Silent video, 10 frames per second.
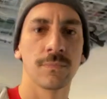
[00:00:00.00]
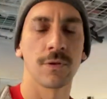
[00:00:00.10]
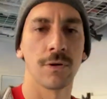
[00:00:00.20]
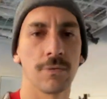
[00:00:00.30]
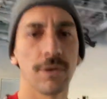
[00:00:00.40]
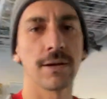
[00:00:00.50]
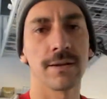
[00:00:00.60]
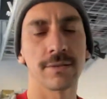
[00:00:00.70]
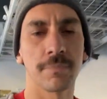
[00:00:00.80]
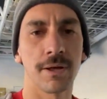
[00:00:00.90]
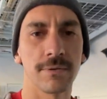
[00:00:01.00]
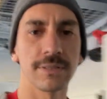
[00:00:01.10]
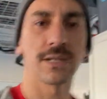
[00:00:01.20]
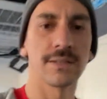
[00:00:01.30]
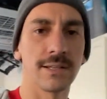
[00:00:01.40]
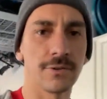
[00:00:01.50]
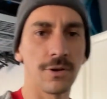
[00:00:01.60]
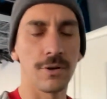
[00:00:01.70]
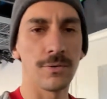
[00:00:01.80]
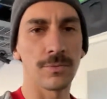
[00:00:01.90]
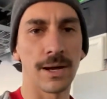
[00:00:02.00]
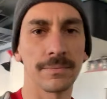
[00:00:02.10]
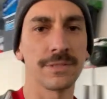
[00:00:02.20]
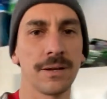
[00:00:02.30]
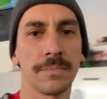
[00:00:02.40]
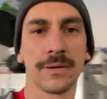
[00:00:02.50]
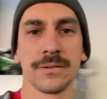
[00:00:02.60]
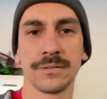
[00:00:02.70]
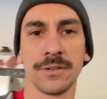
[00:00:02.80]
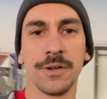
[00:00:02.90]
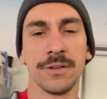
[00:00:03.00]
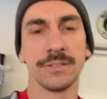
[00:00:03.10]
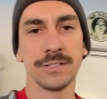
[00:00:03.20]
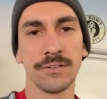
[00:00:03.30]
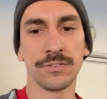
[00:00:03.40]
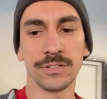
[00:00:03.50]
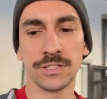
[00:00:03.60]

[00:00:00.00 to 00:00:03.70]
All right, got the battery tie down all wrapped up. Definitely